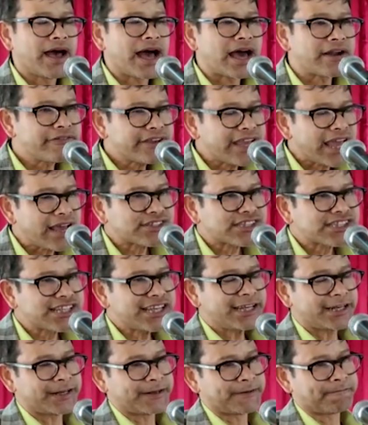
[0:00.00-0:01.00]
And we have
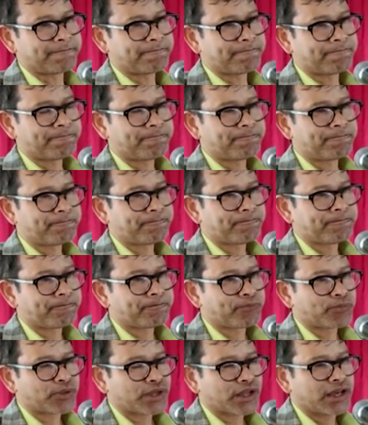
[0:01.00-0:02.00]
seen
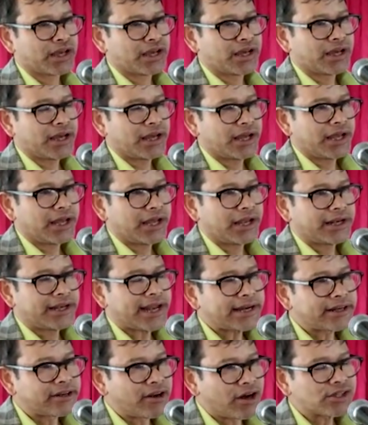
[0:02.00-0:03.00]

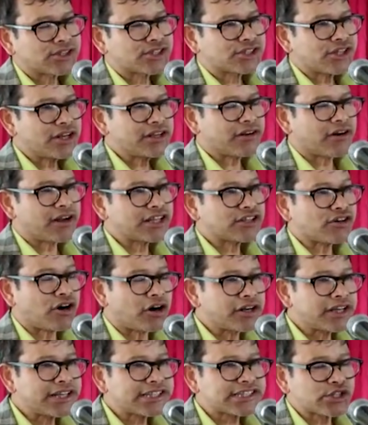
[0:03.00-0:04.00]
that Nongstoiñ
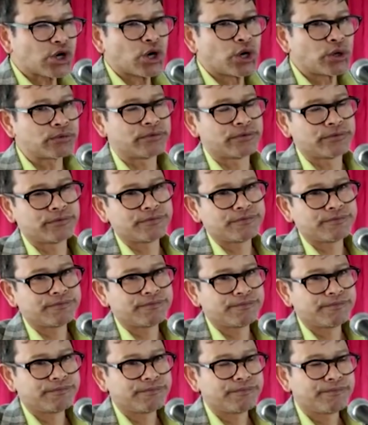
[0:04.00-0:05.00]
College on its
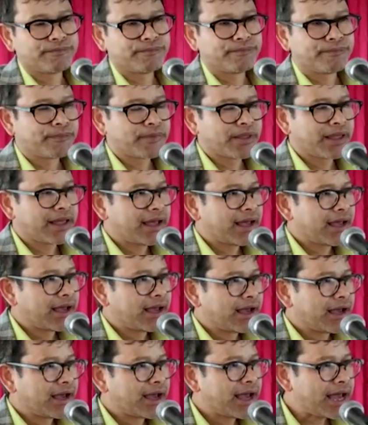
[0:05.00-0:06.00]
own
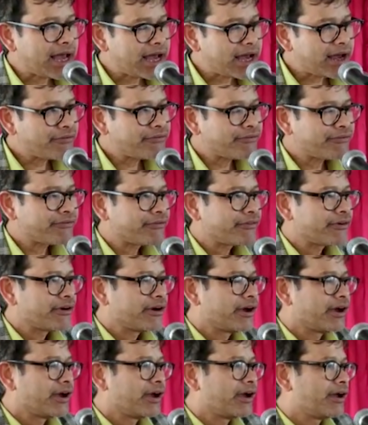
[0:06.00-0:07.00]
have
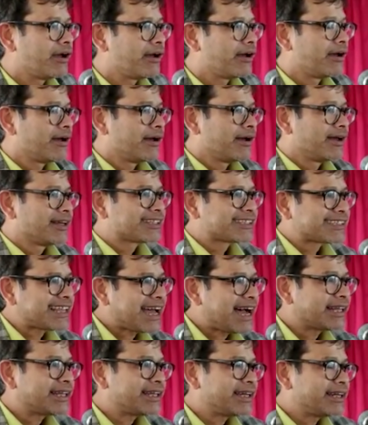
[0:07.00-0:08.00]

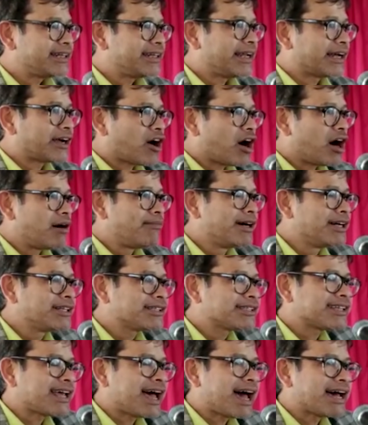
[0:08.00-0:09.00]
started the
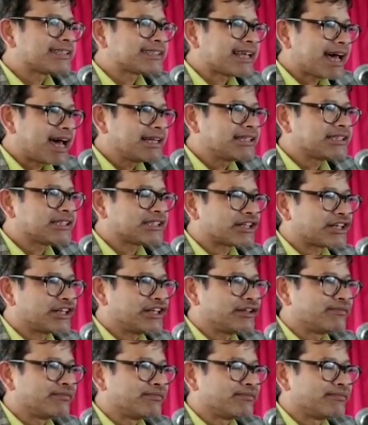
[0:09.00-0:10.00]
commerce and science
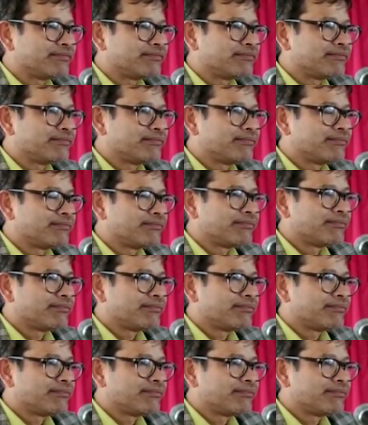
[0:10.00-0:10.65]
stream.